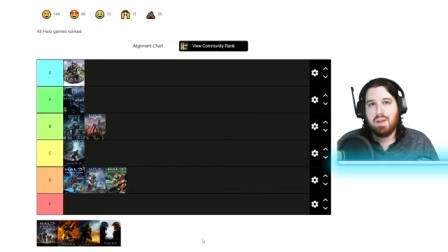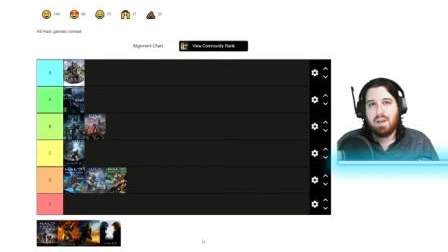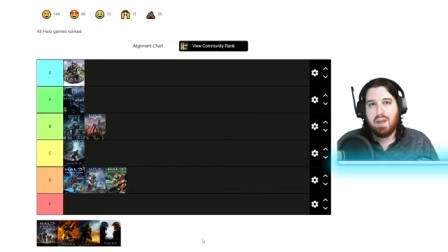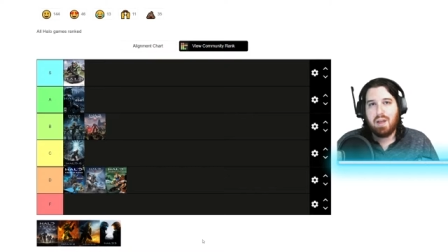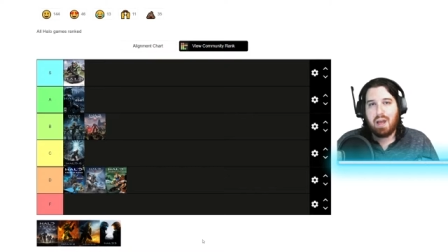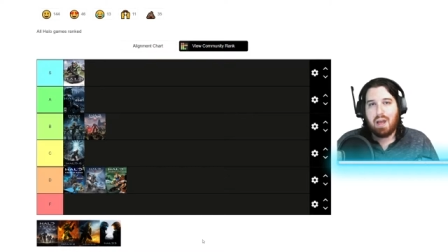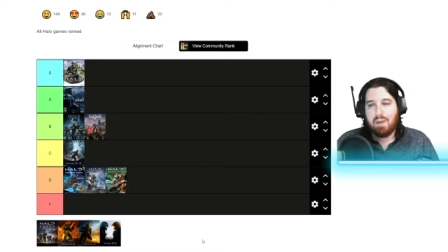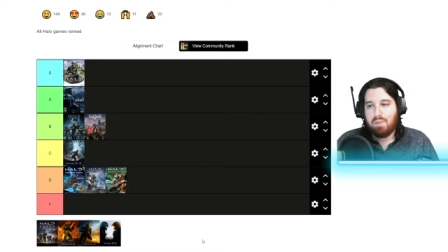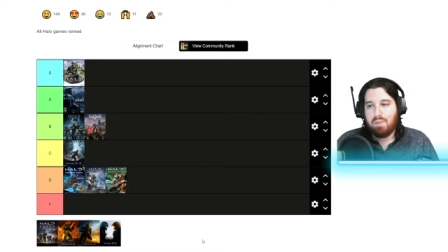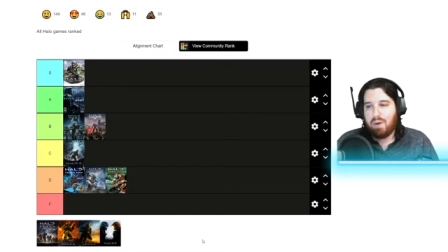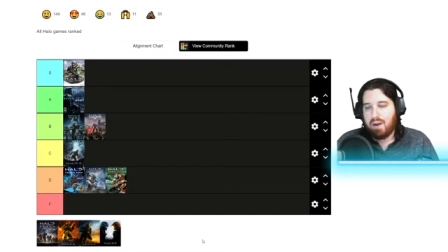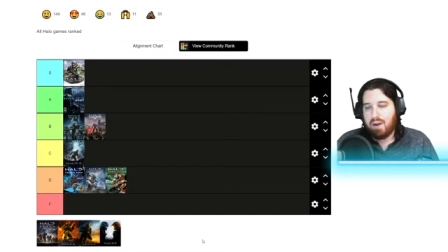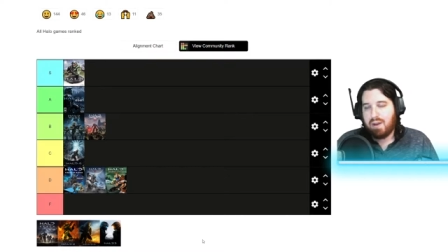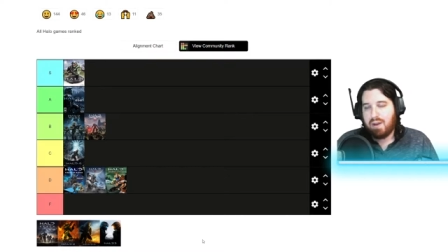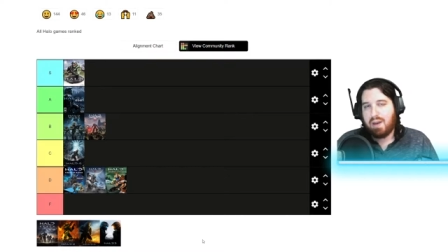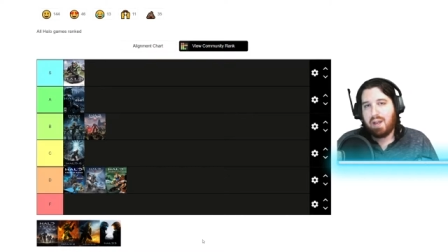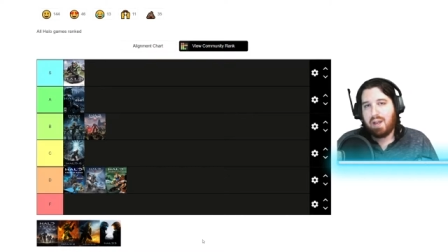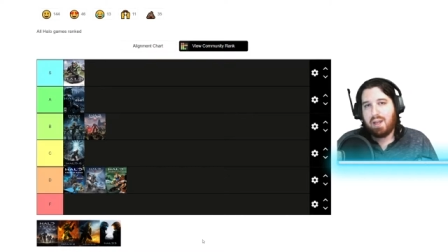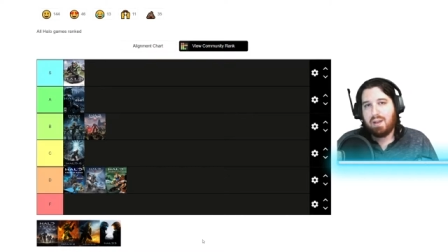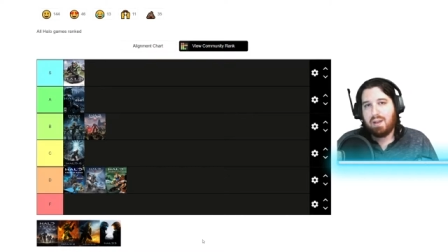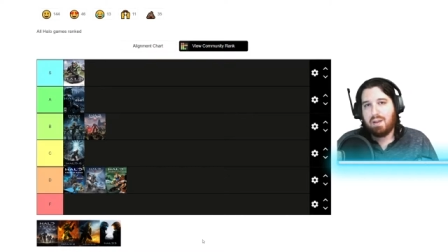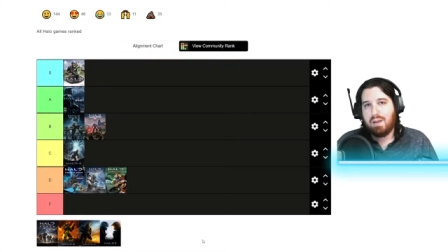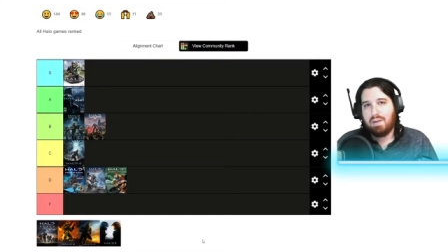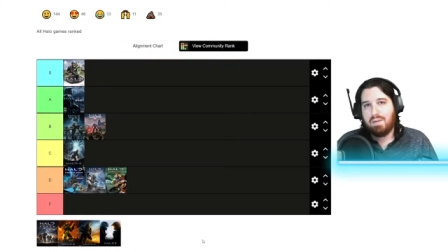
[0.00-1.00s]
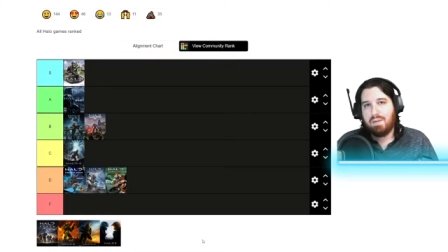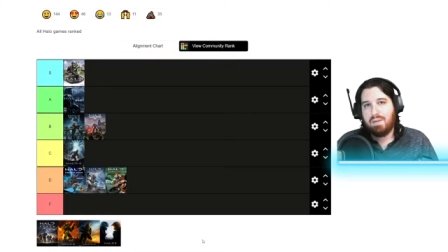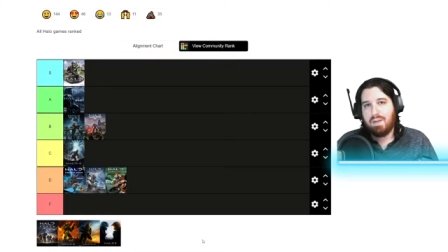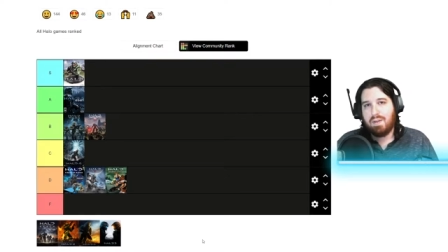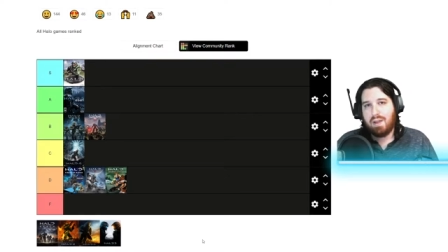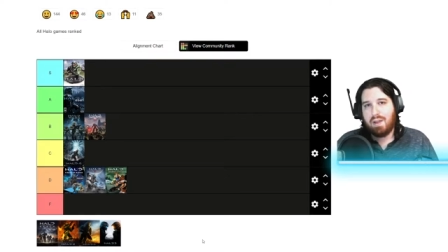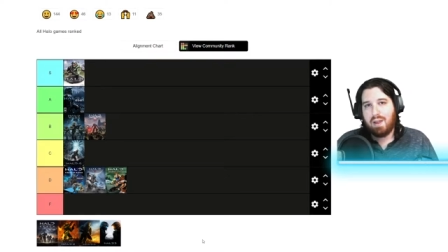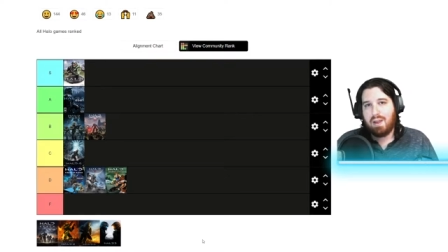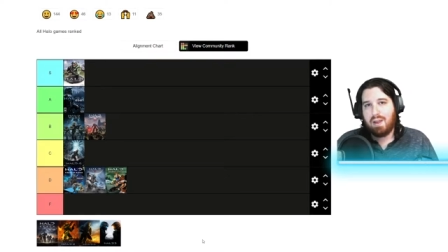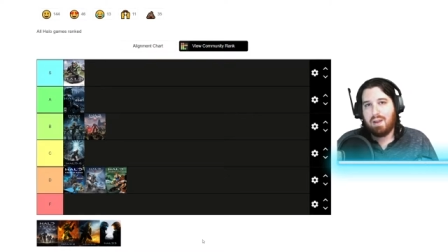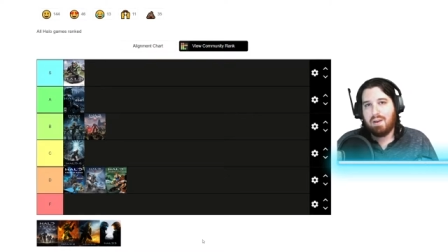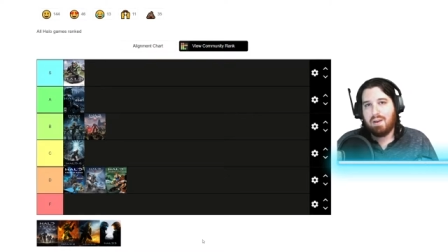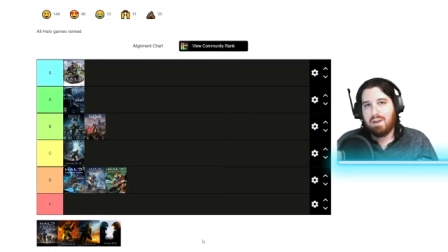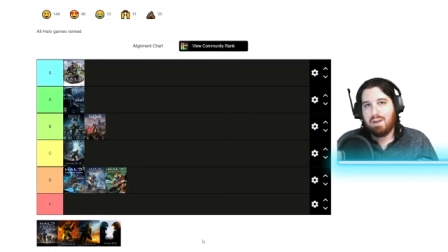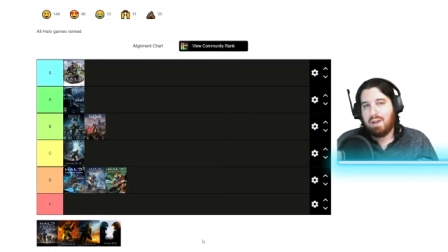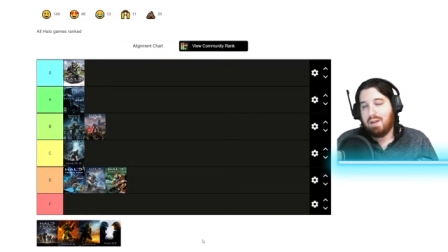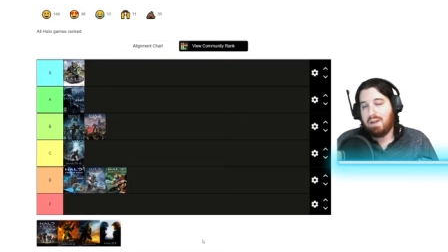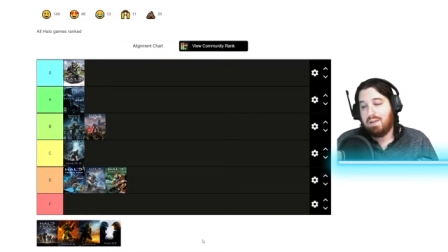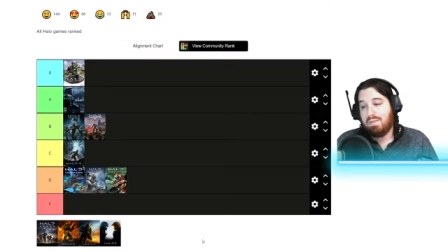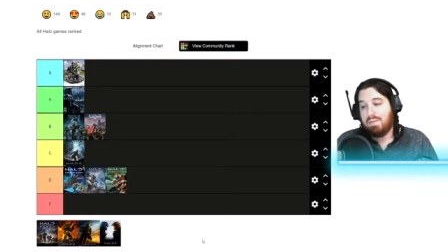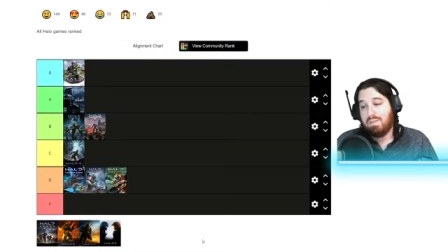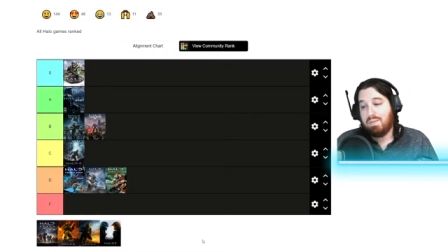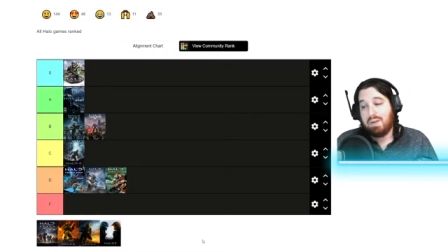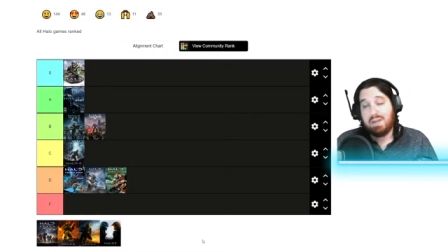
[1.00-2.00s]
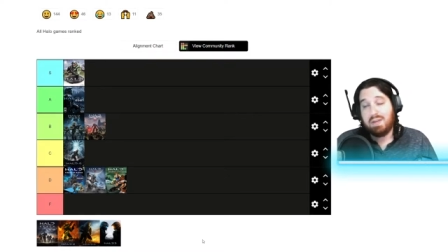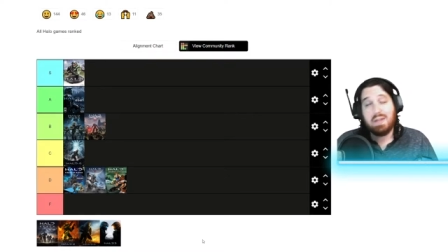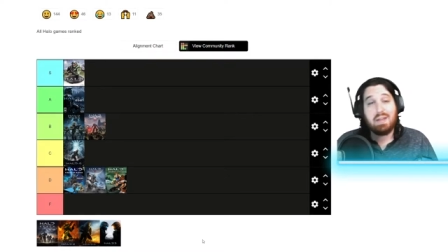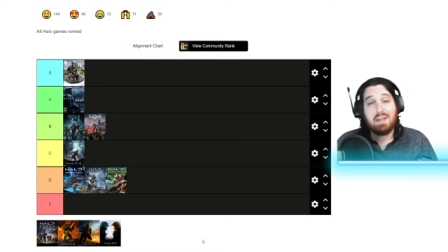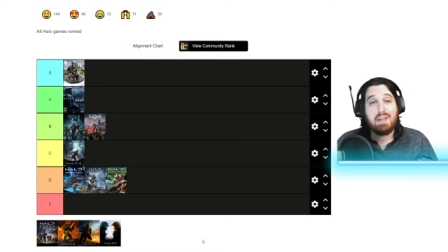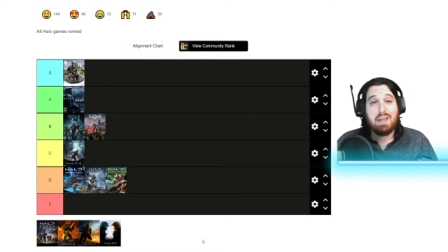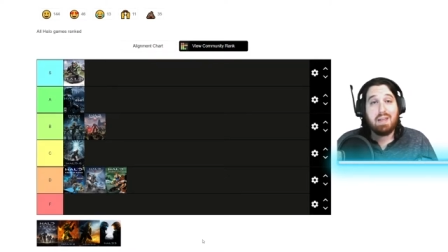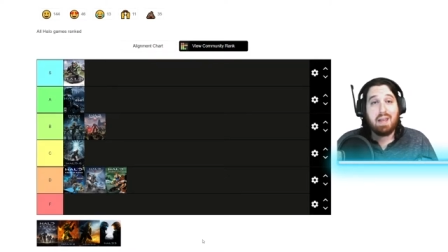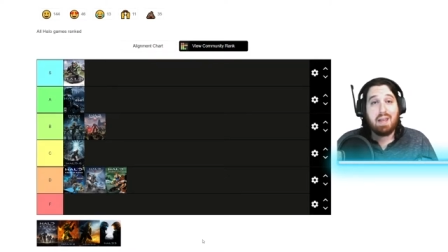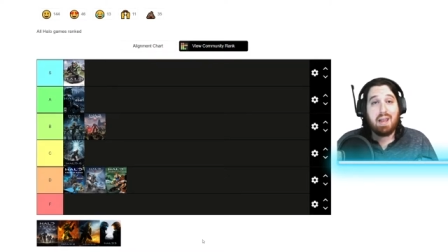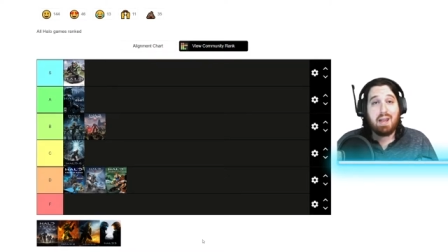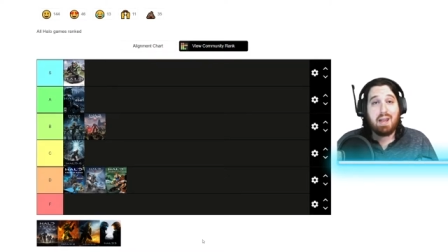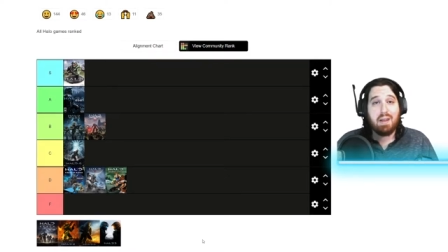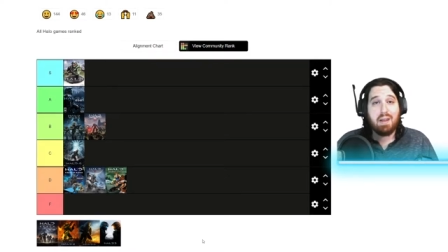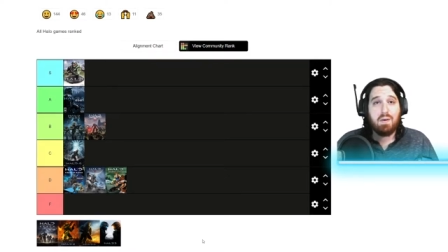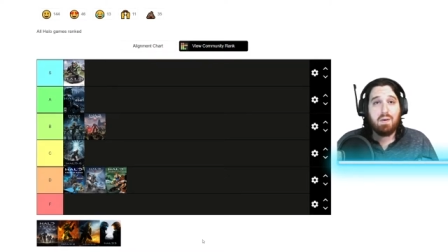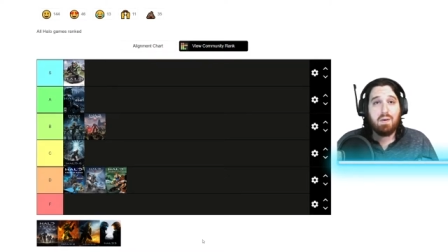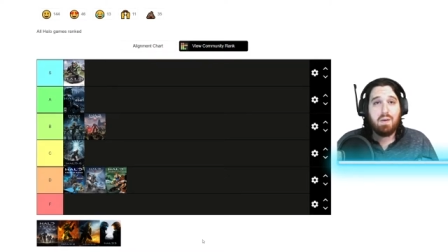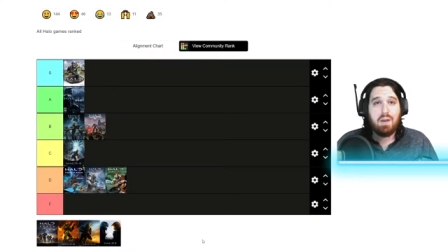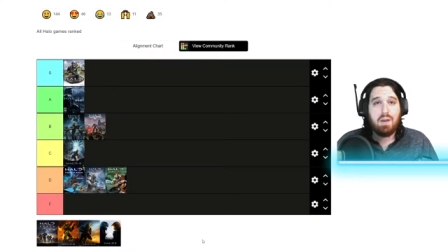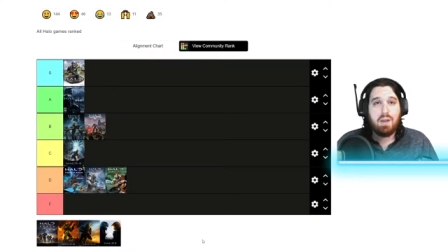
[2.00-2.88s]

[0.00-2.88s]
I wanted Halo, and and we didn't get Halo.